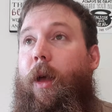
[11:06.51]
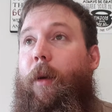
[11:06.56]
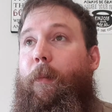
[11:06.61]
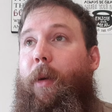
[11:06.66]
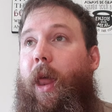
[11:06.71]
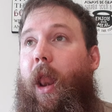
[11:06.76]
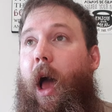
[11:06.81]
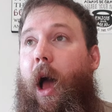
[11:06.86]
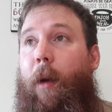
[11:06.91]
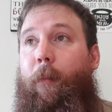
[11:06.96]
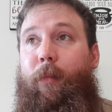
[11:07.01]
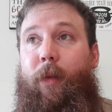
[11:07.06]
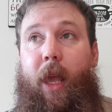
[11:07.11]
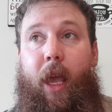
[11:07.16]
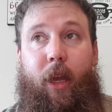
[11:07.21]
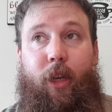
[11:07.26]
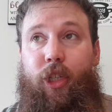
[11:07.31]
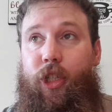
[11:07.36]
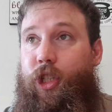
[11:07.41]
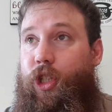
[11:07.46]
But
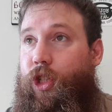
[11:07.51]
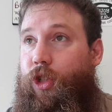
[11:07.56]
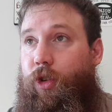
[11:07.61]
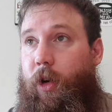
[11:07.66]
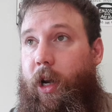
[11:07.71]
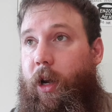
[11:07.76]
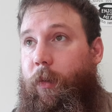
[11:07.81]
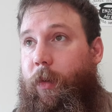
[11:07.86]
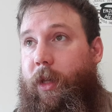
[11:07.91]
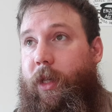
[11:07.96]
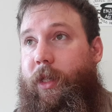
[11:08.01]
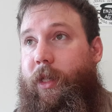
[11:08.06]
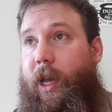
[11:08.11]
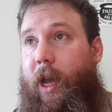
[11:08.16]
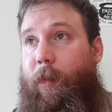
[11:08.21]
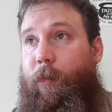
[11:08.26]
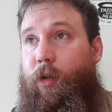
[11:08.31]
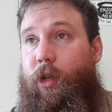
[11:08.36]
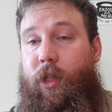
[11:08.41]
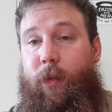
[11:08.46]
yeah, just treat it with the
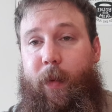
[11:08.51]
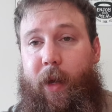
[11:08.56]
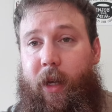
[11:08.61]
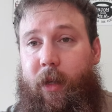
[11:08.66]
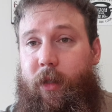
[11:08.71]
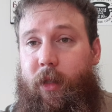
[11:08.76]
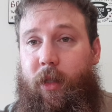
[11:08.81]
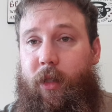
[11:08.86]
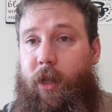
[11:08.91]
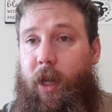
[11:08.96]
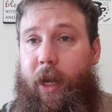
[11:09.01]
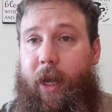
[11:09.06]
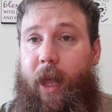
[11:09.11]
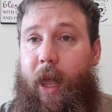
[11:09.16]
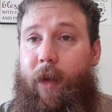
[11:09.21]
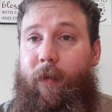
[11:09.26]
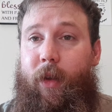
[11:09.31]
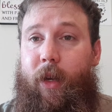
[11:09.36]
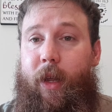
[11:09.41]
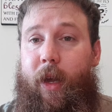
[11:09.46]
same respect as like
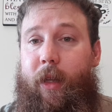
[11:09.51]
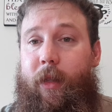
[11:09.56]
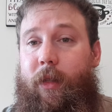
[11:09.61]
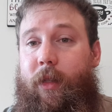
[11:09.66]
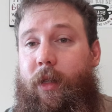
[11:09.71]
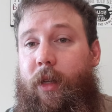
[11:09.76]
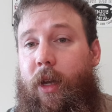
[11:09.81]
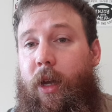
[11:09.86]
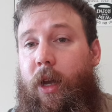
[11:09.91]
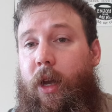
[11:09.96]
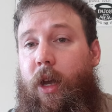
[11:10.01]
heavy deads.